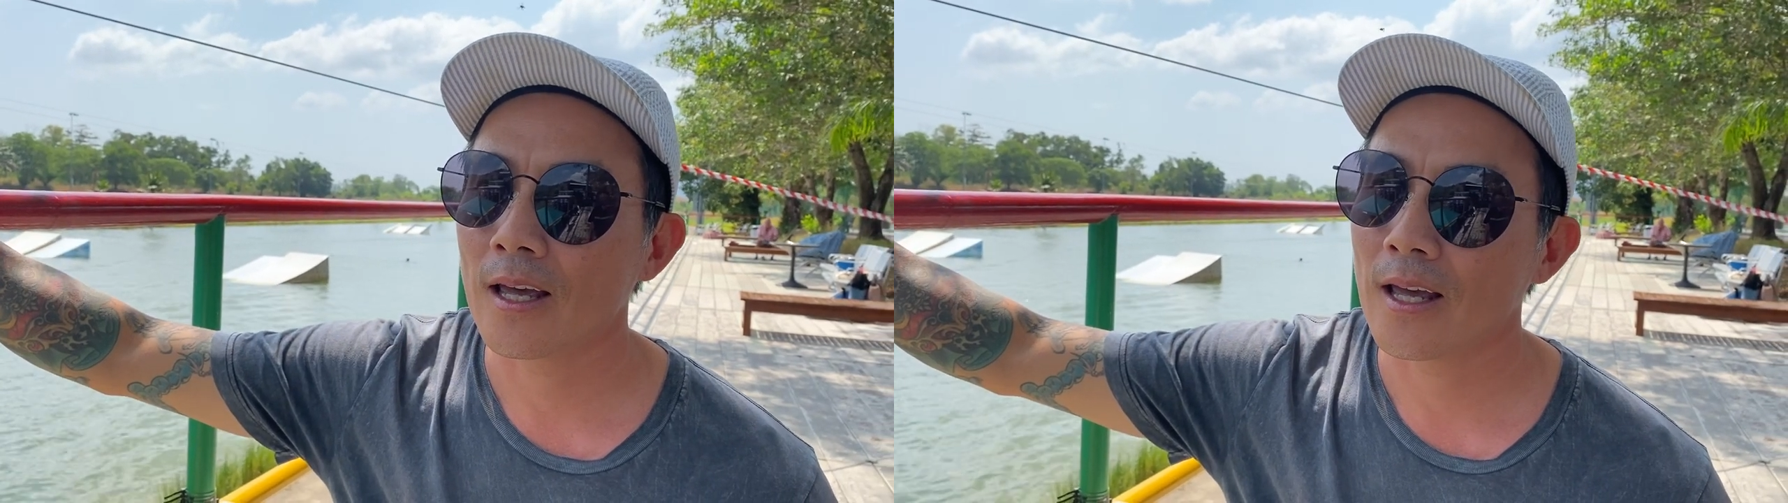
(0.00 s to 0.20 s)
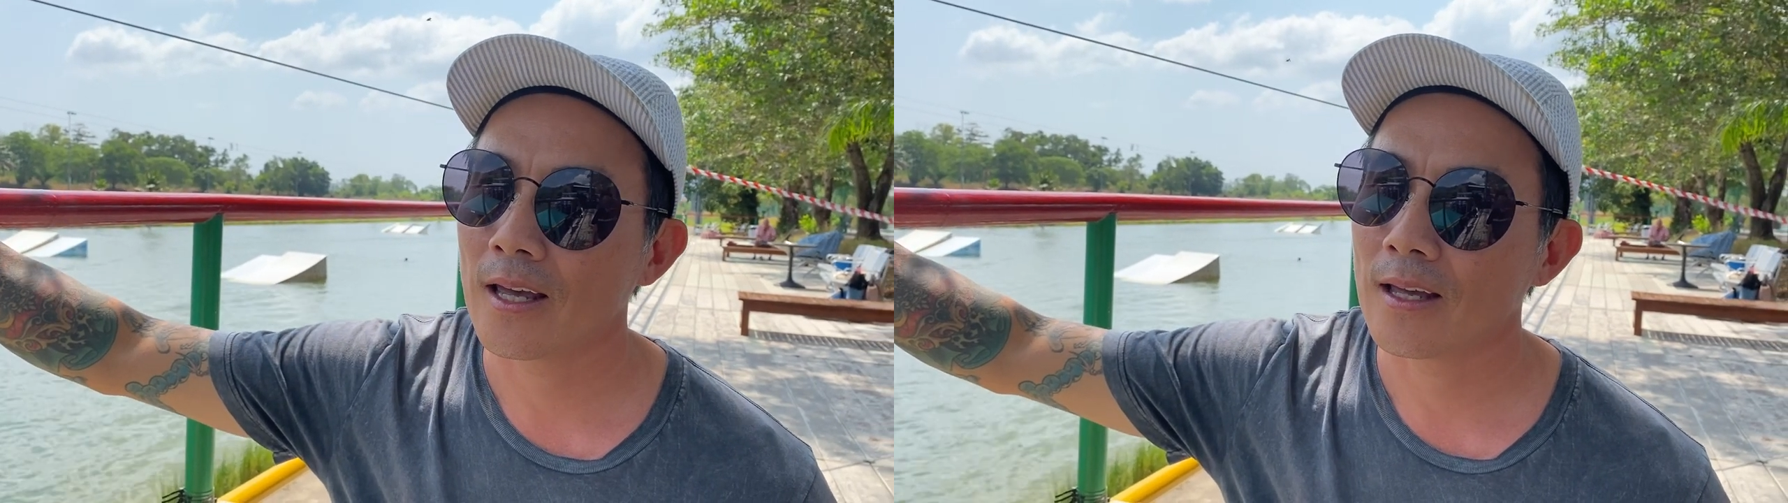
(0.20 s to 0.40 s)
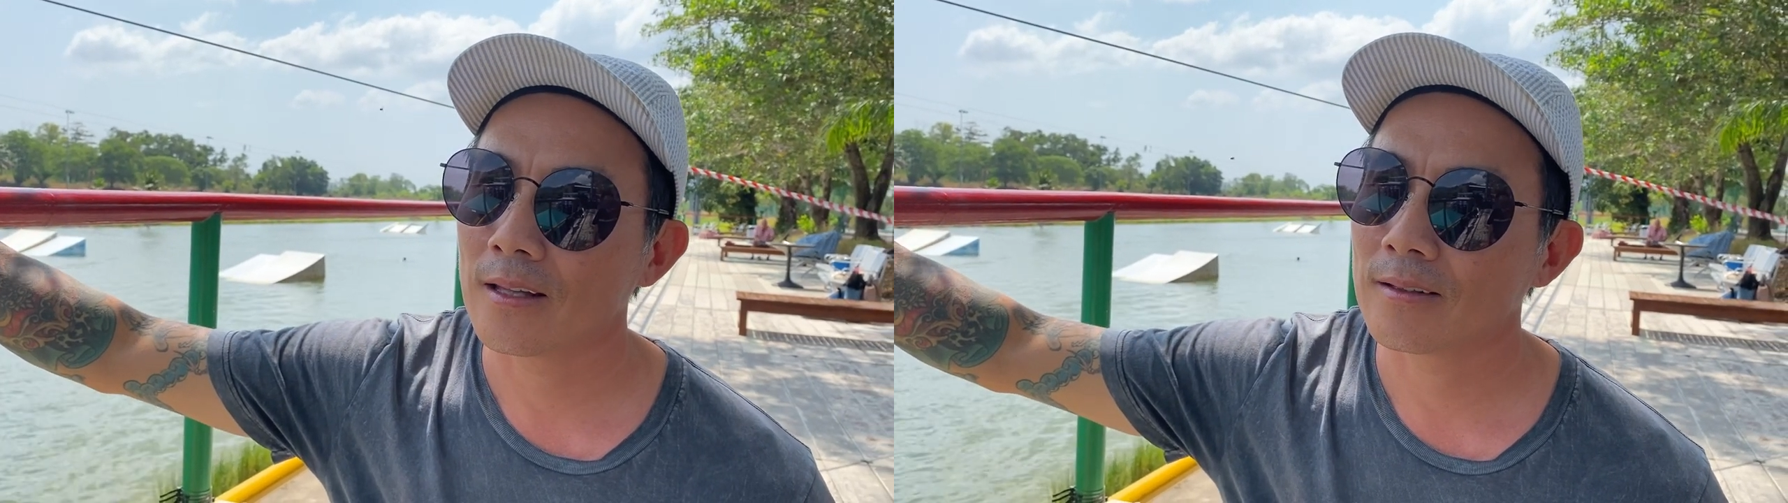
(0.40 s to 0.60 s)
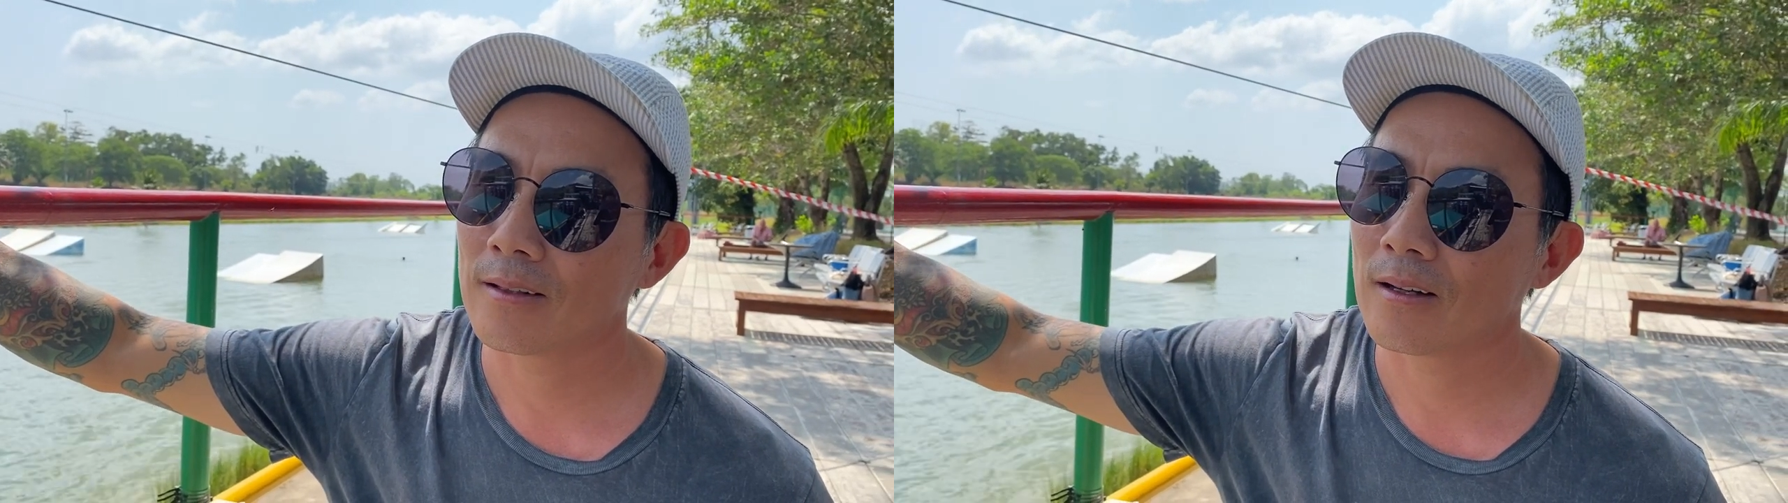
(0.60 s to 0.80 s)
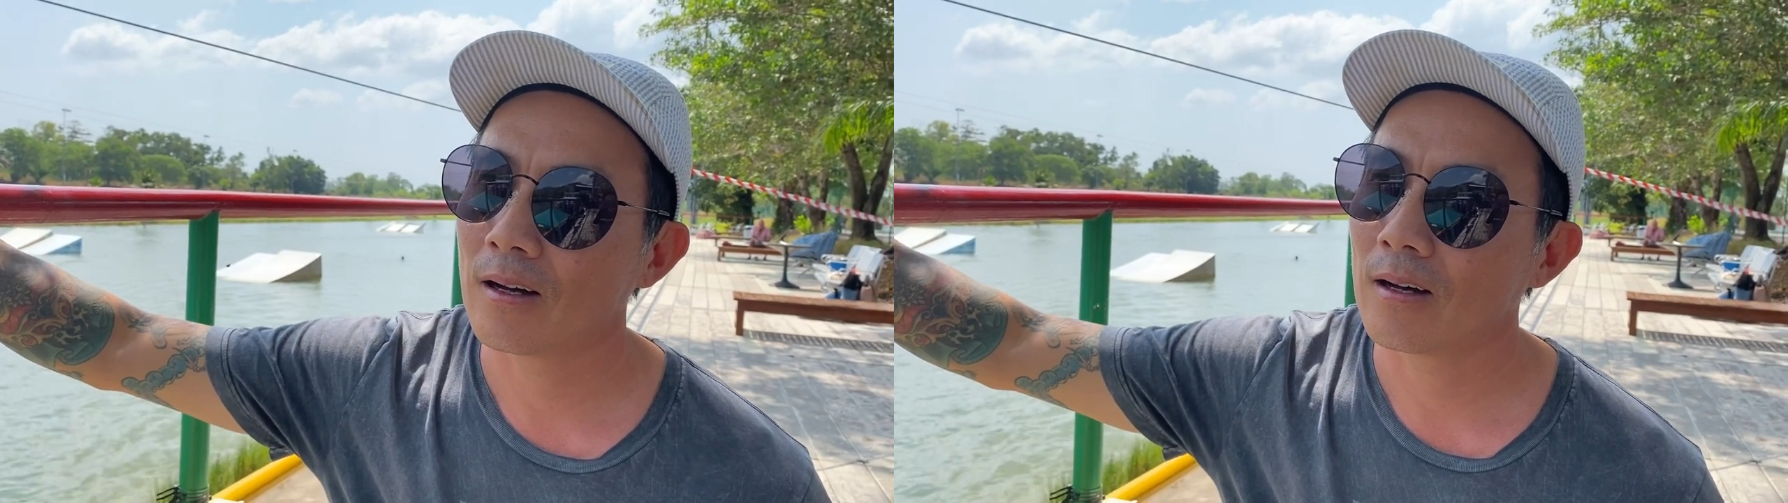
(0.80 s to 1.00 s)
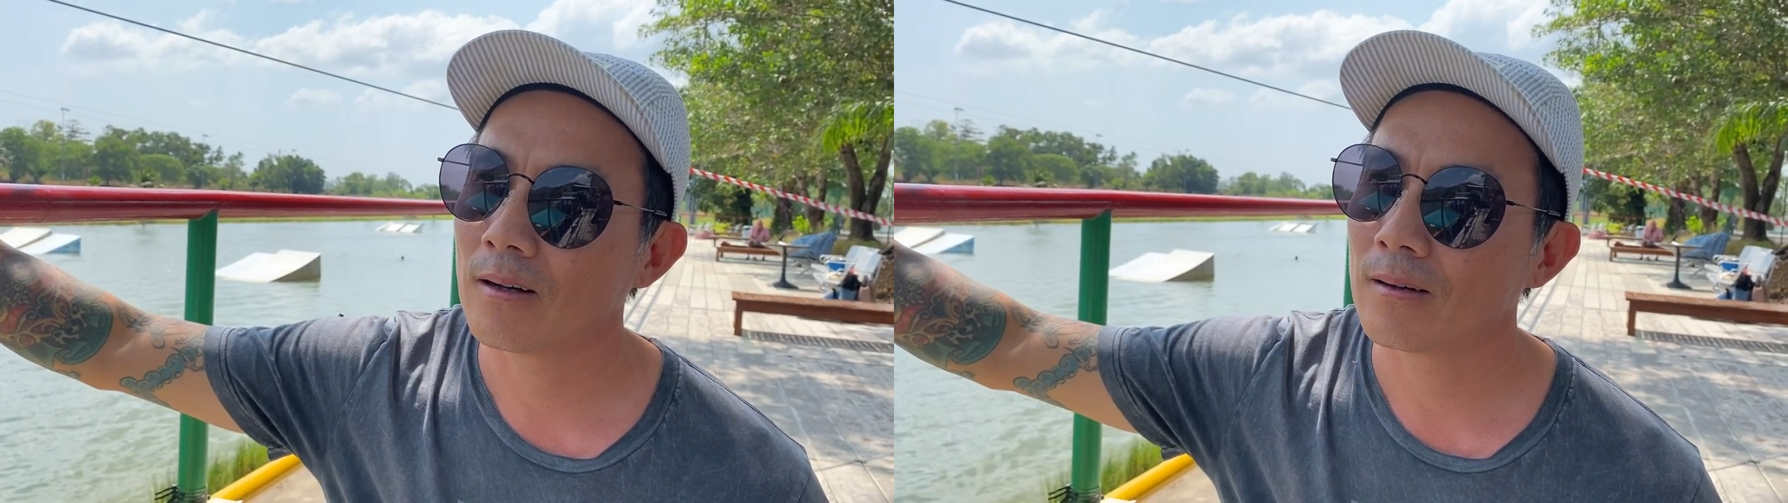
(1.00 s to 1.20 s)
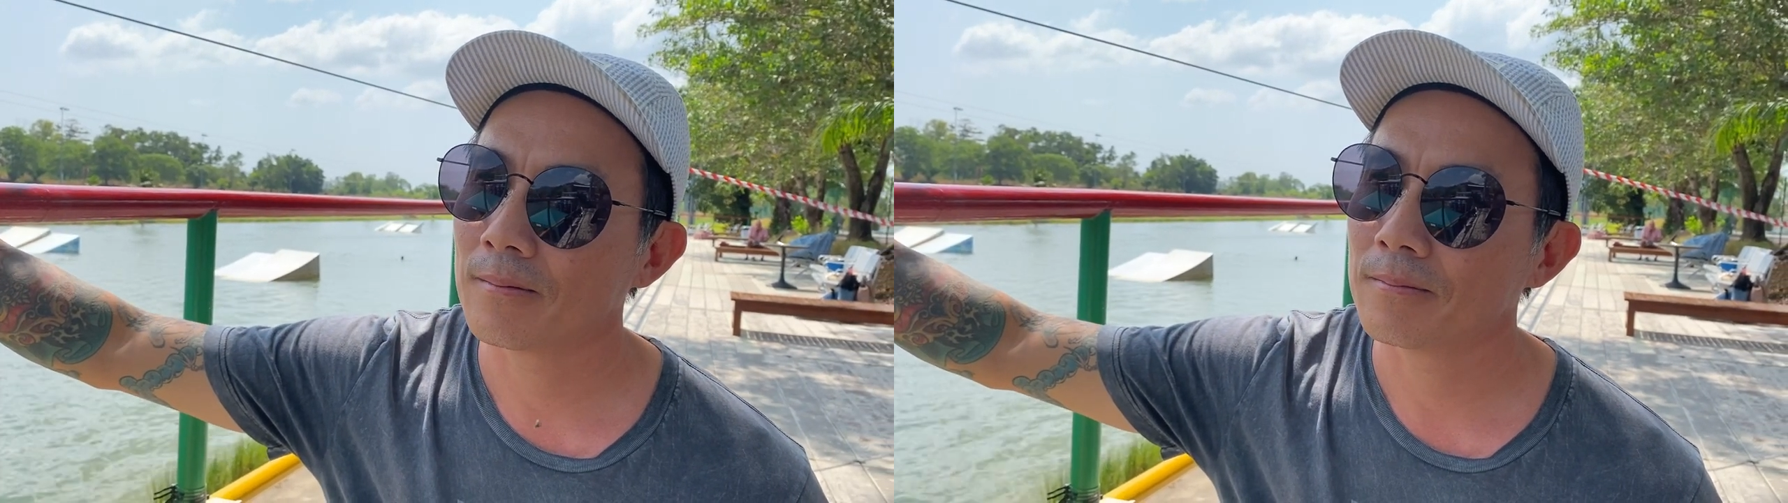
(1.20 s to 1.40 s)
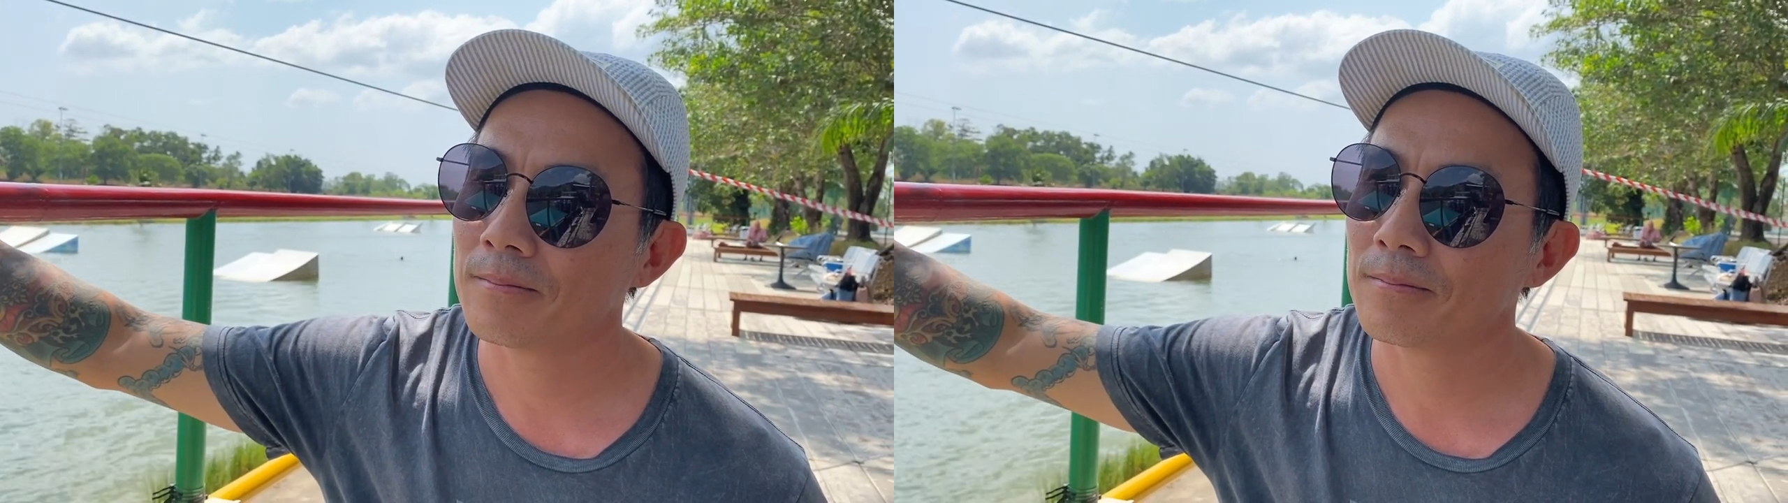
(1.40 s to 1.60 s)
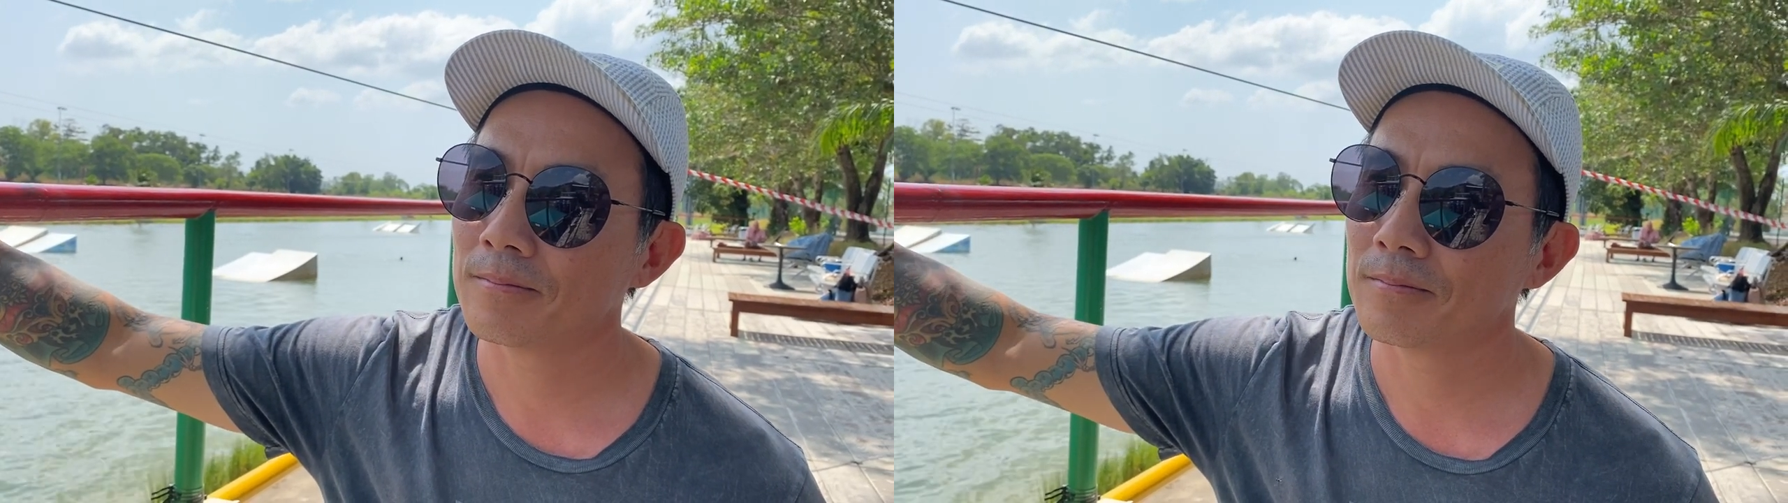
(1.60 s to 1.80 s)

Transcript: at um,